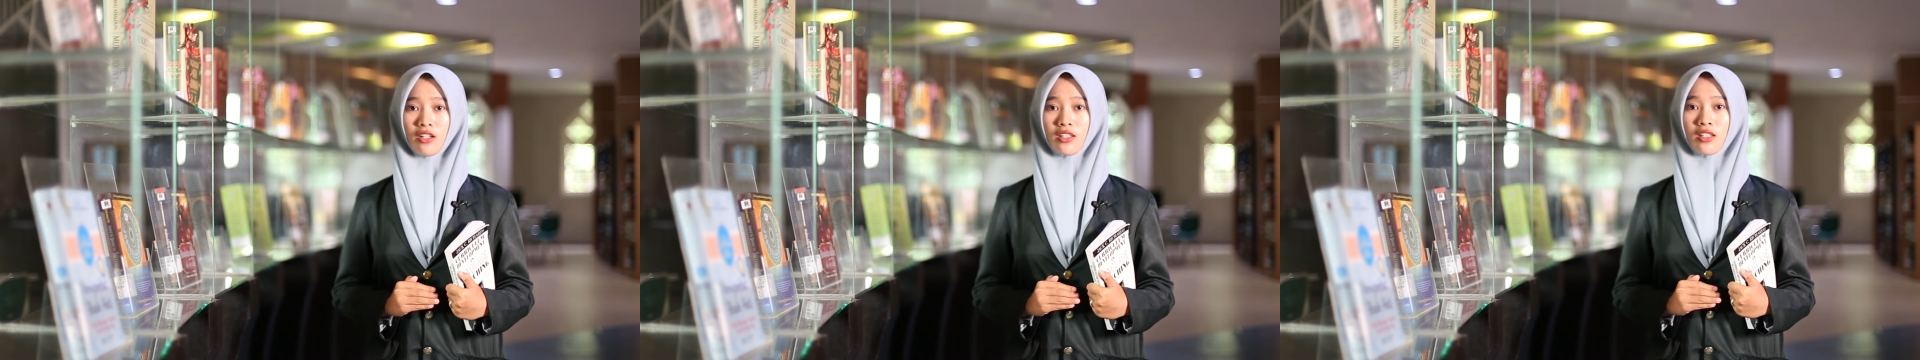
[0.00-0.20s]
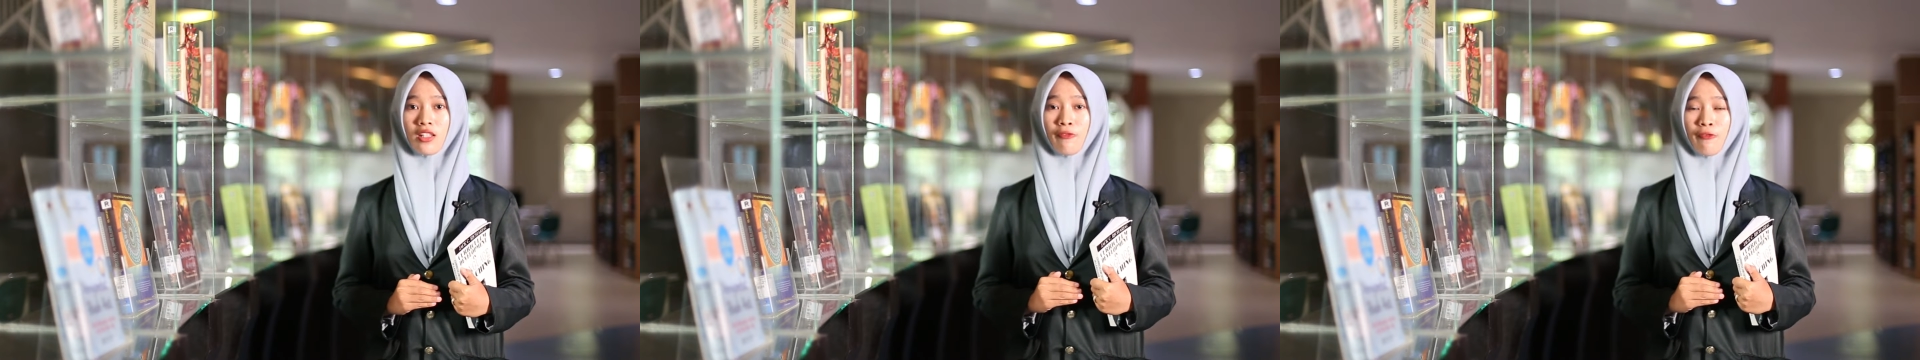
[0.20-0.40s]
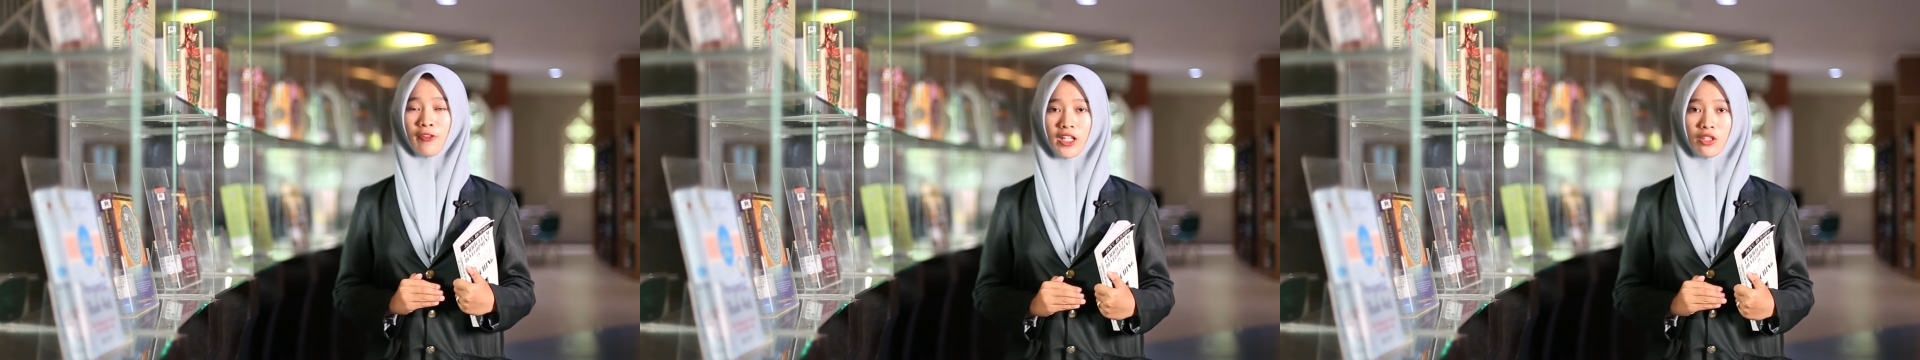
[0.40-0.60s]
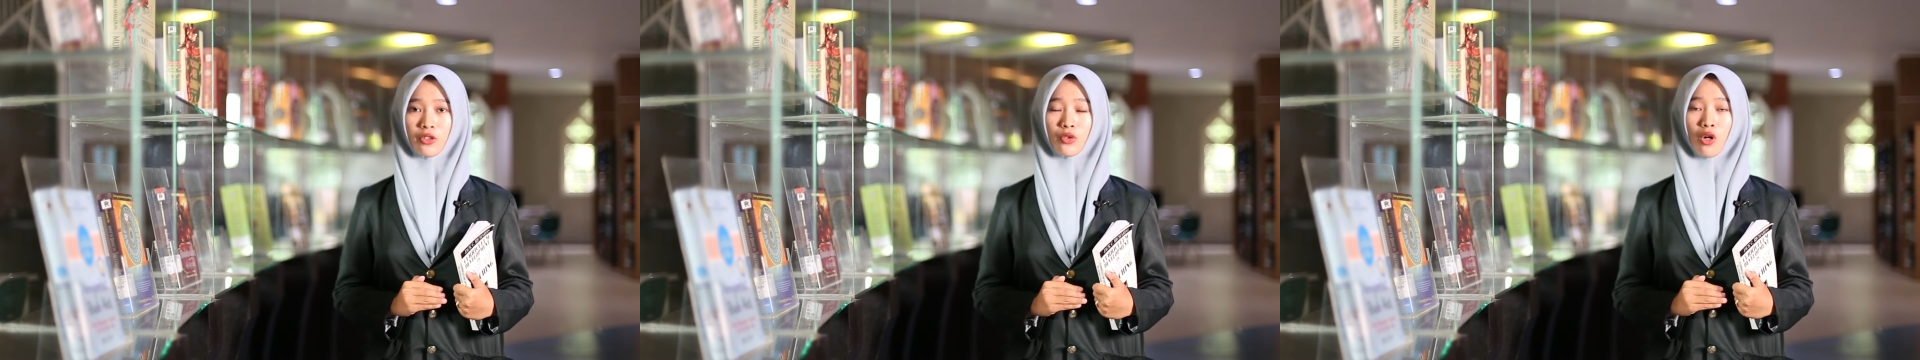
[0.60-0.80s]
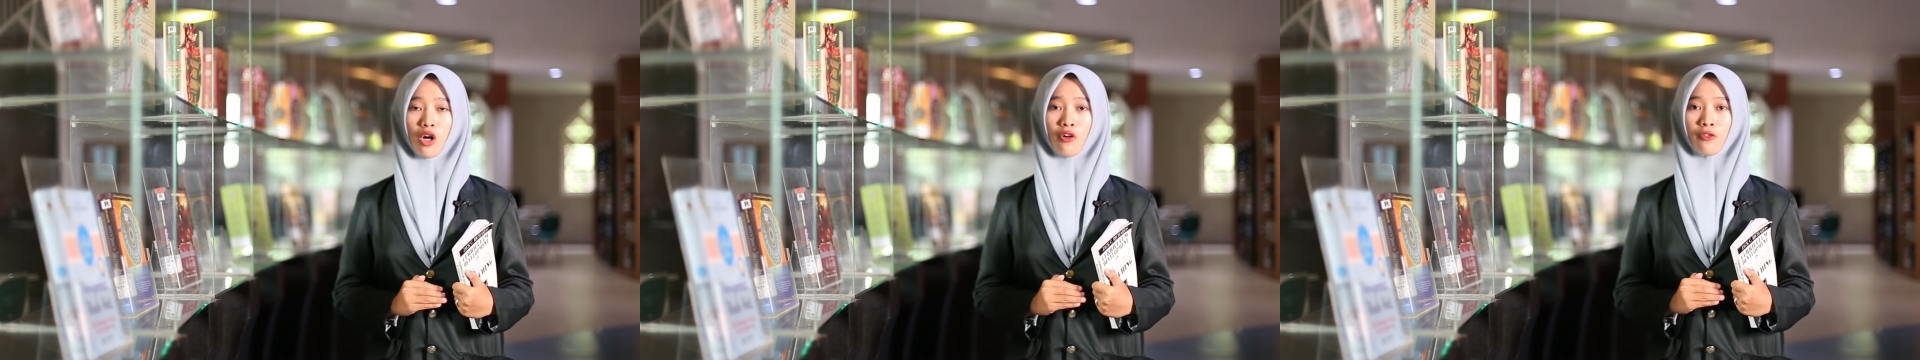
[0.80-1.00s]
on the
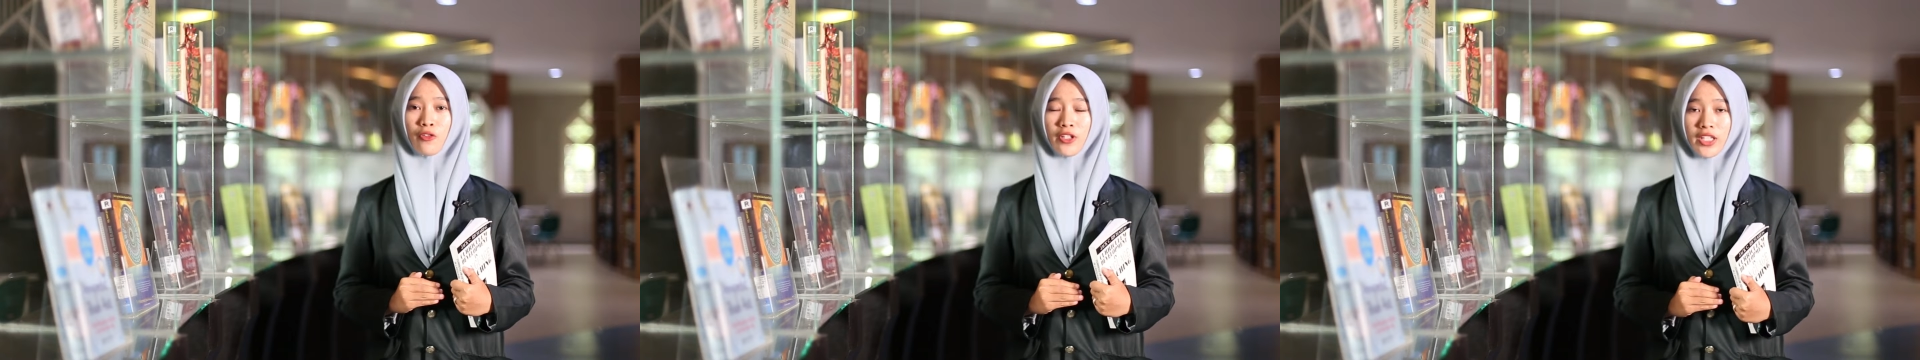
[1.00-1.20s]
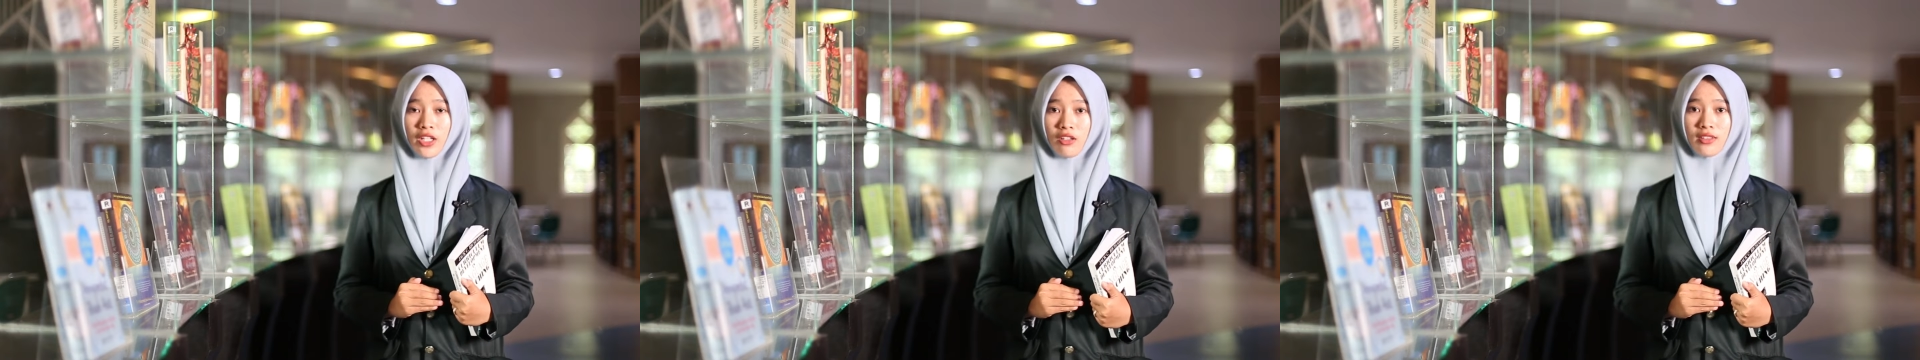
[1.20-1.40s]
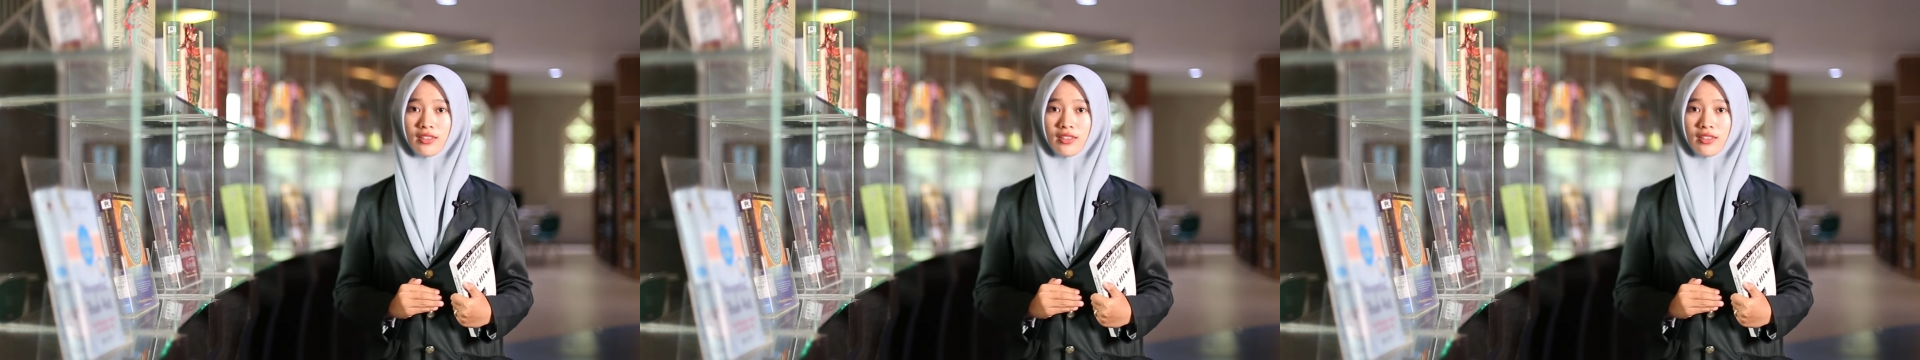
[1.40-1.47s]
value of learning